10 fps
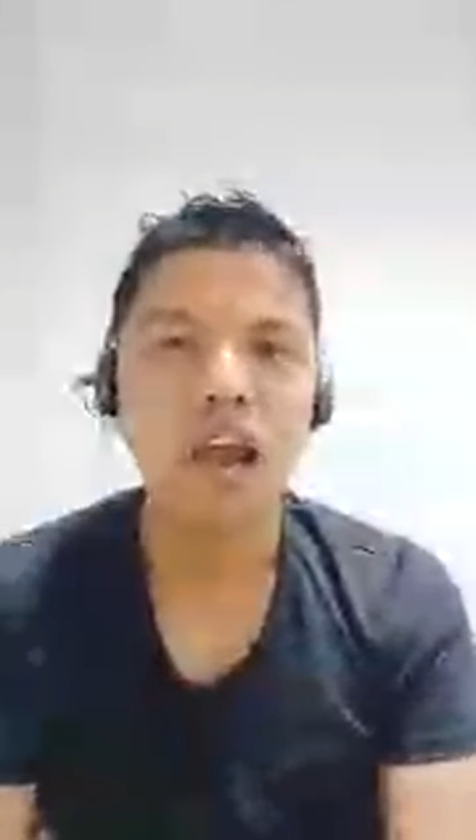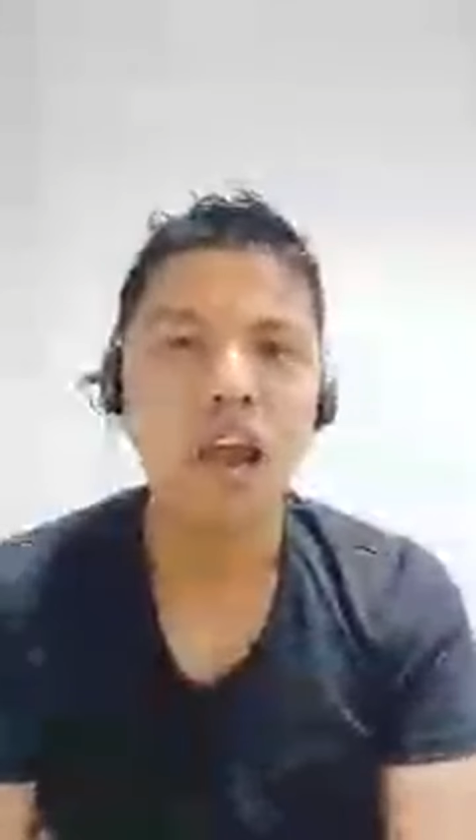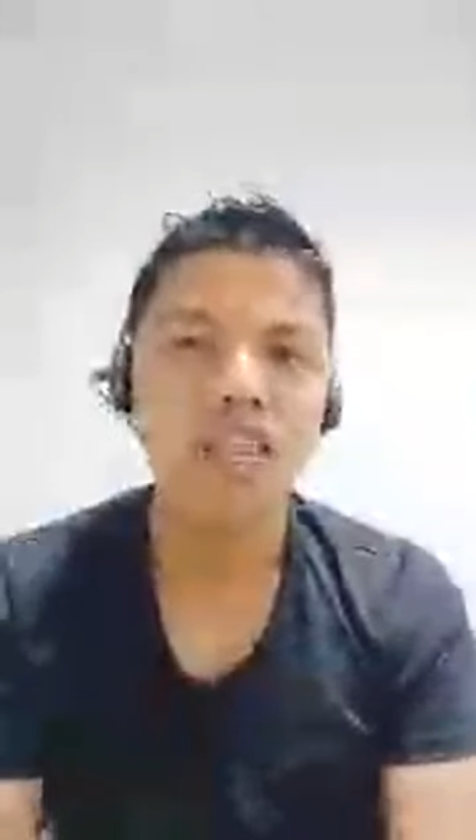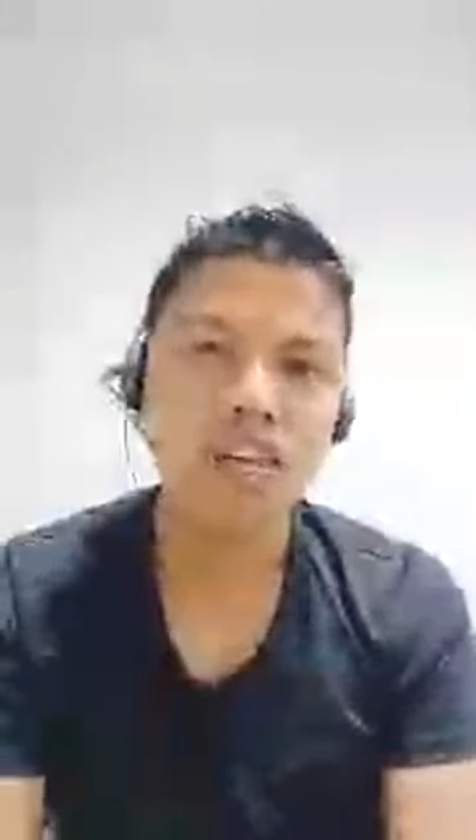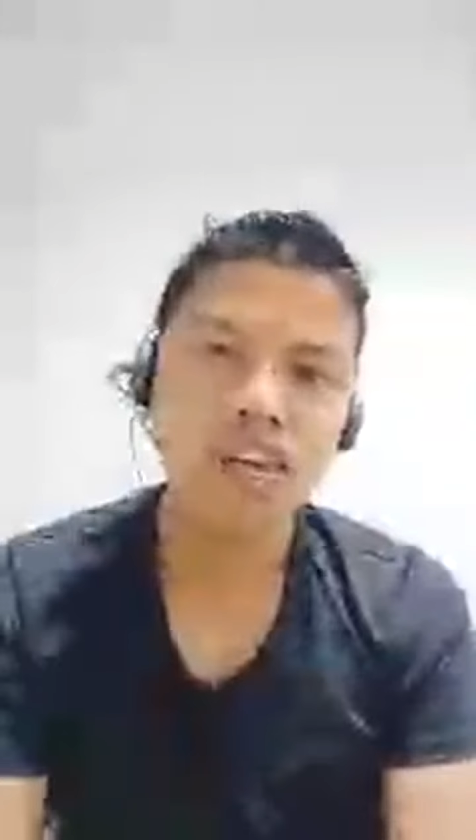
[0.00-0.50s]

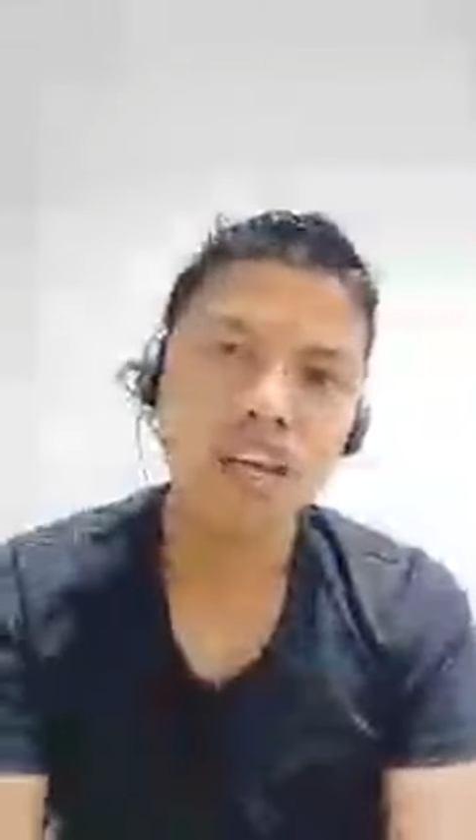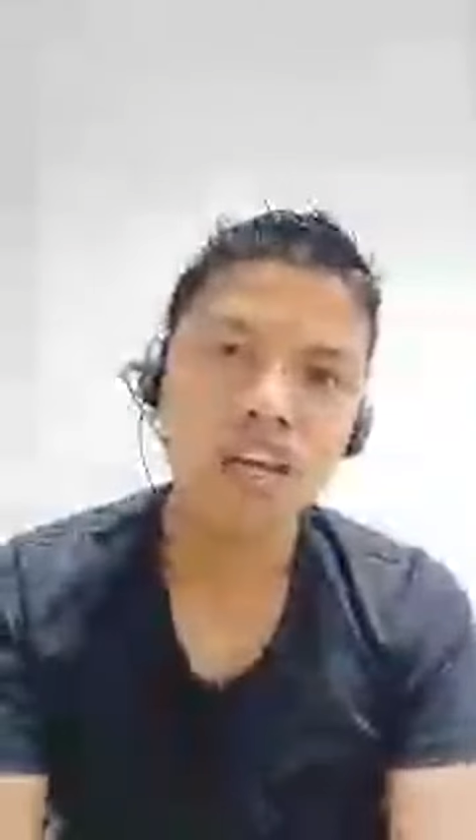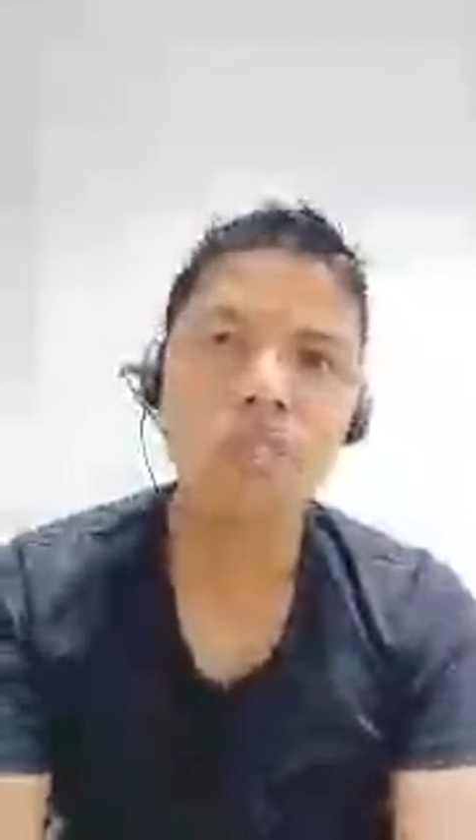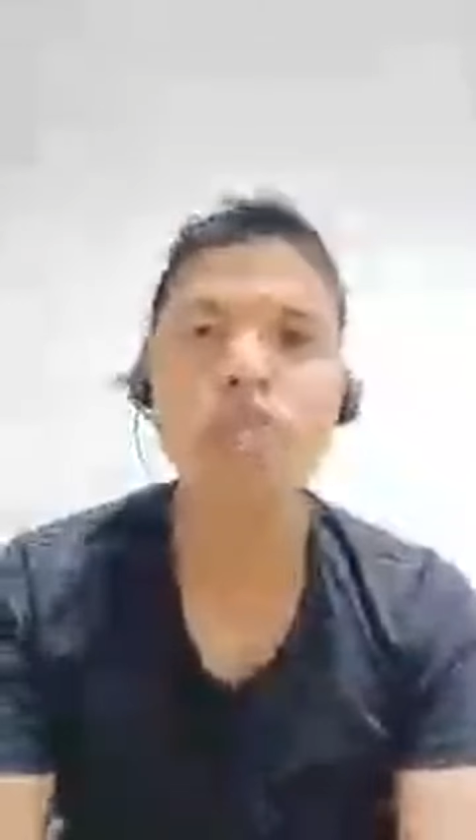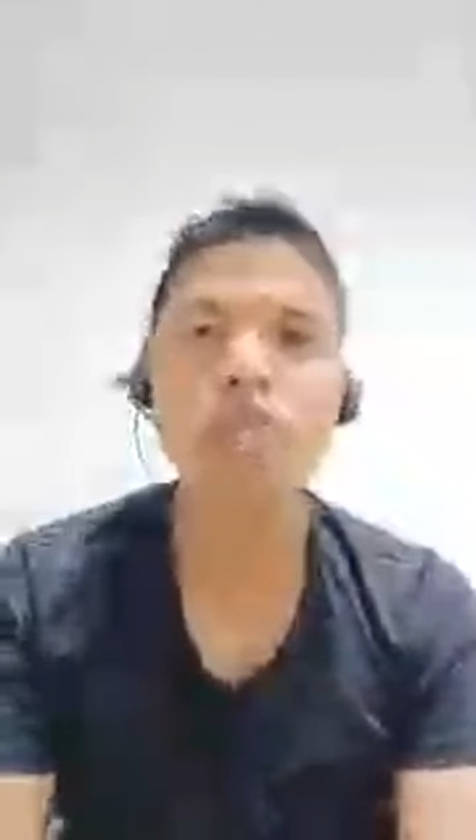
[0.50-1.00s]
and they
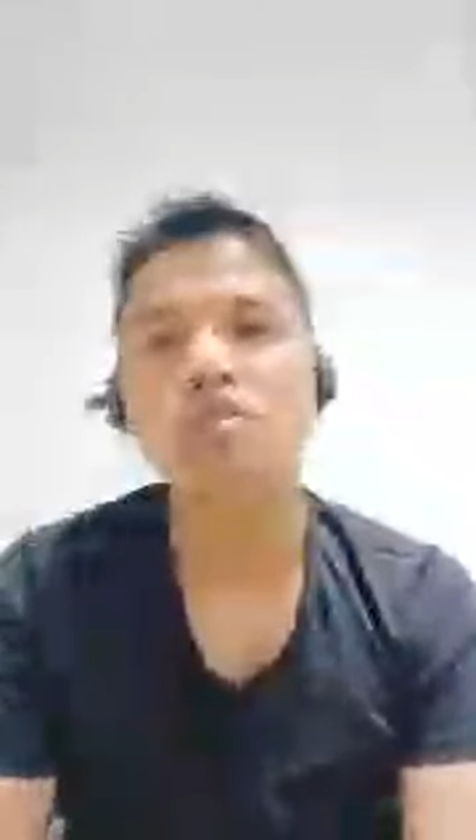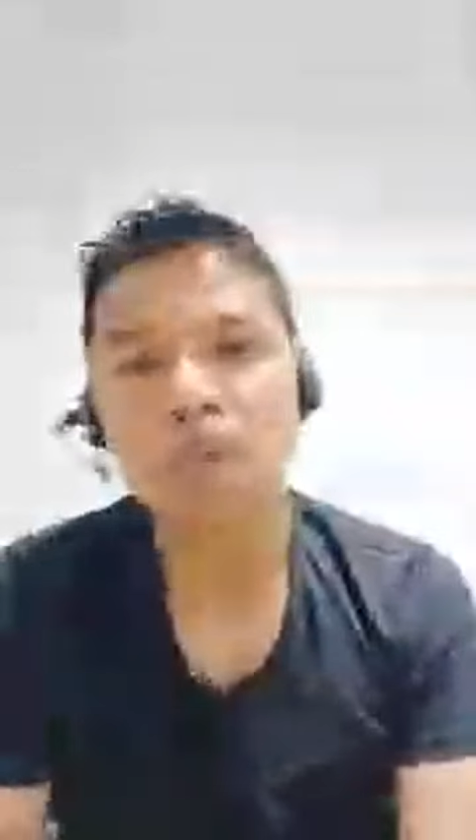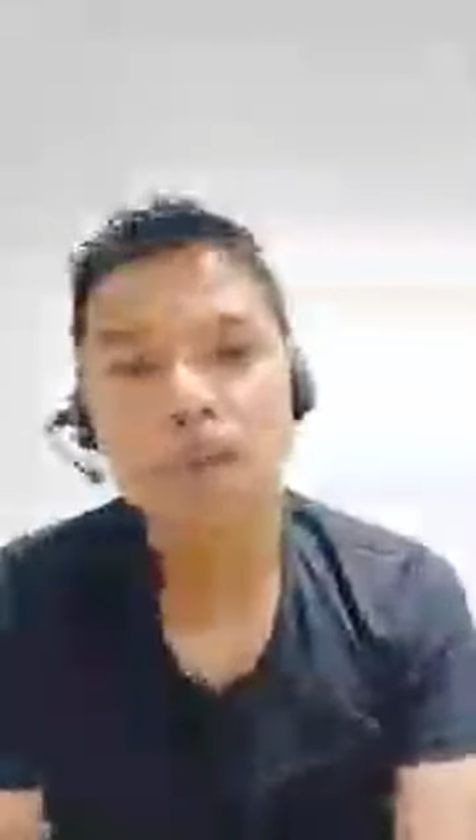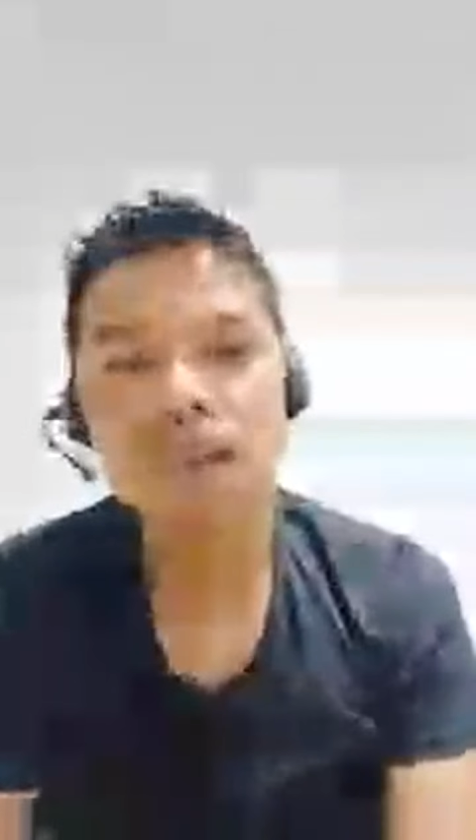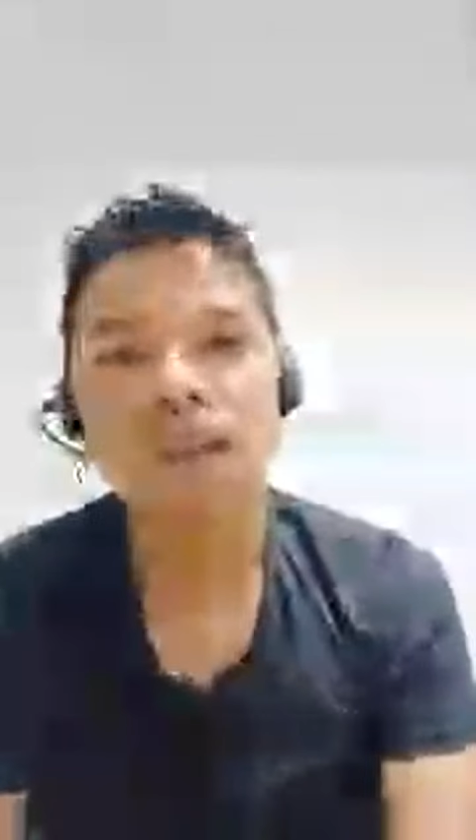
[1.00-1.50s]
take those places.